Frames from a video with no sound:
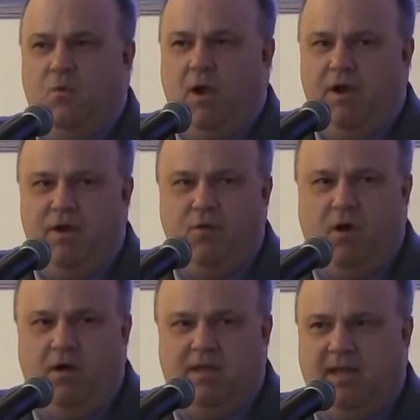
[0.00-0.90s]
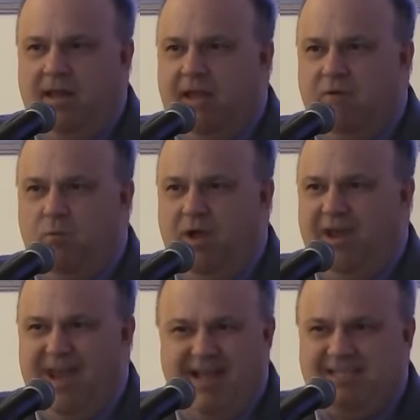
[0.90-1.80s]
Why are you telling
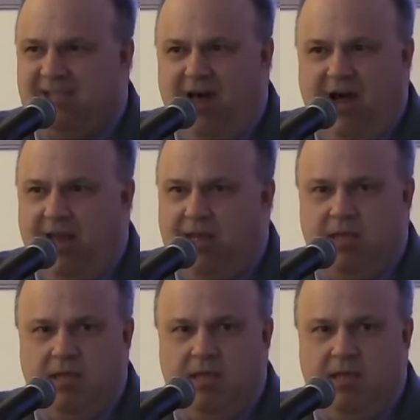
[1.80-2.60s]
everyone next slide?